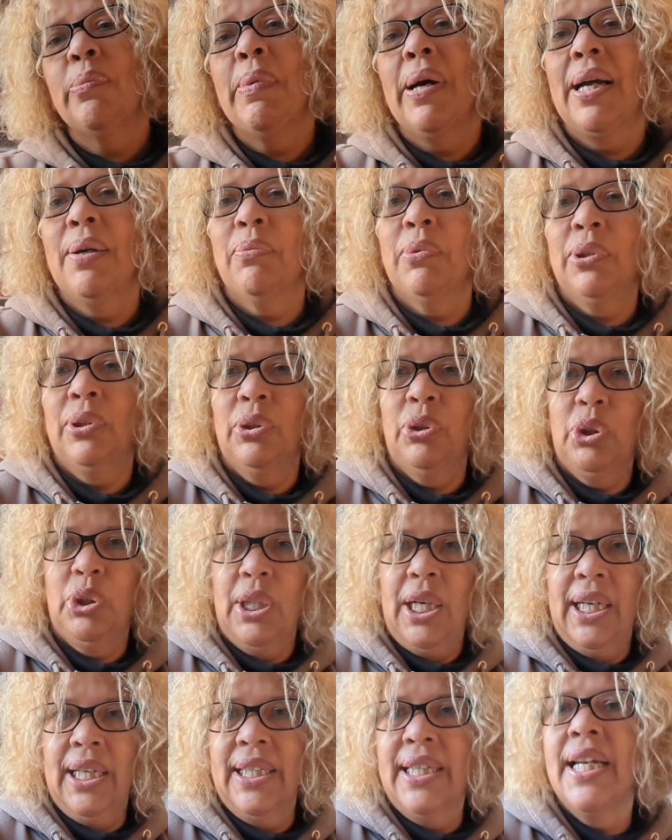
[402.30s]
you might want to
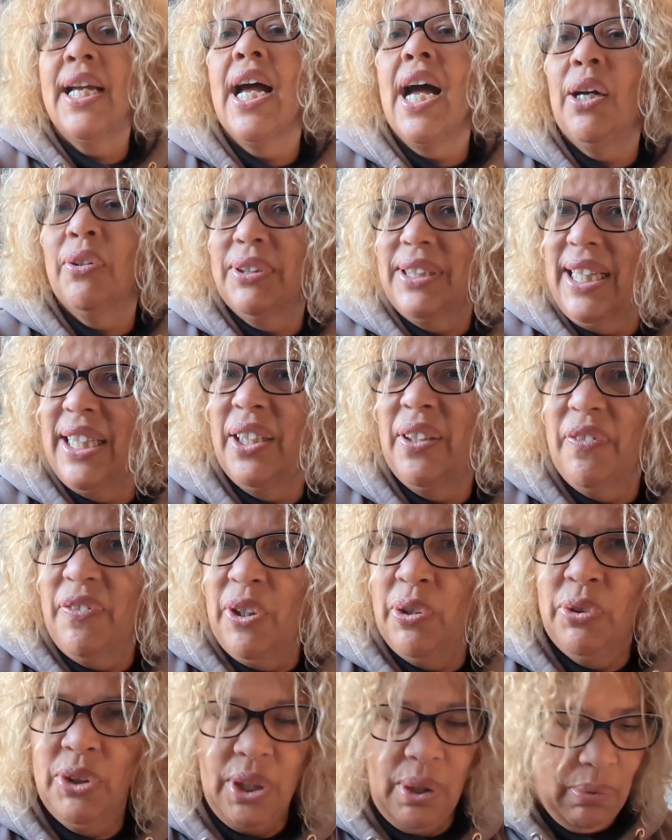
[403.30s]
try? I'll take
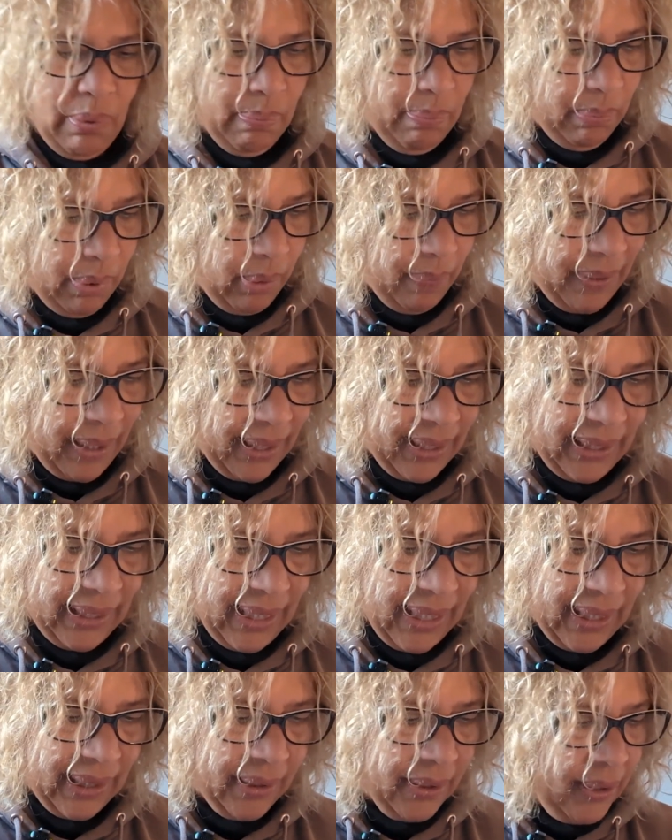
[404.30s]
a photo and pop that in
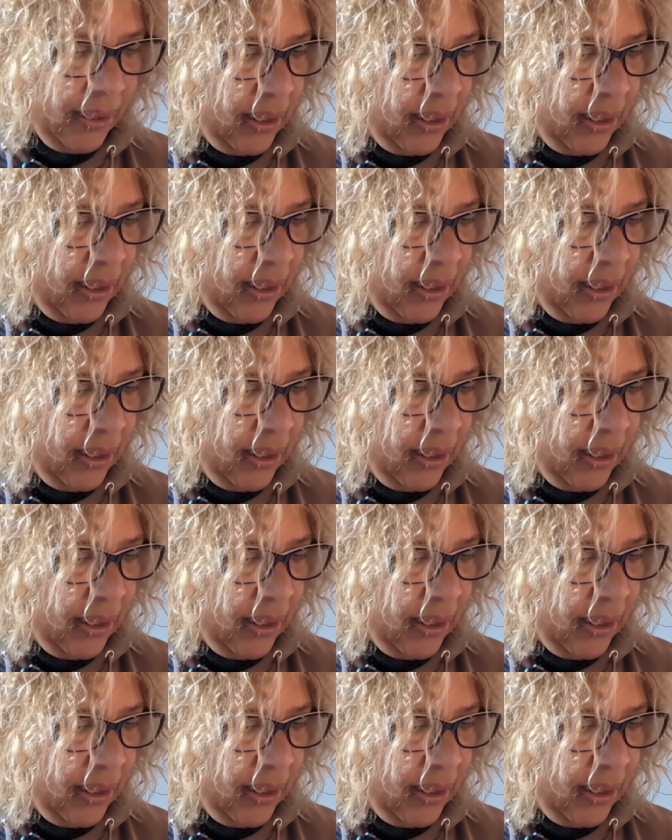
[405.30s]
there.